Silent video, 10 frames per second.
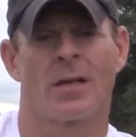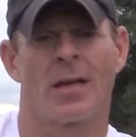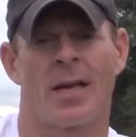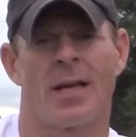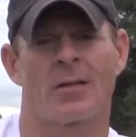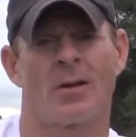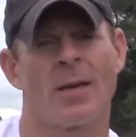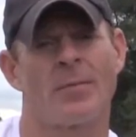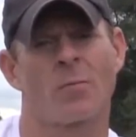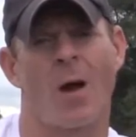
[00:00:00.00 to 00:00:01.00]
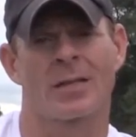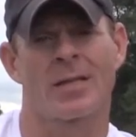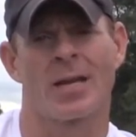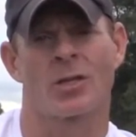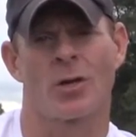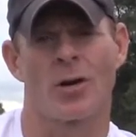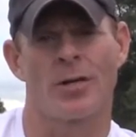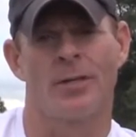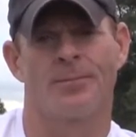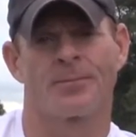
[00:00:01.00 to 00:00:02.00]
and her name is Roxanne Turner.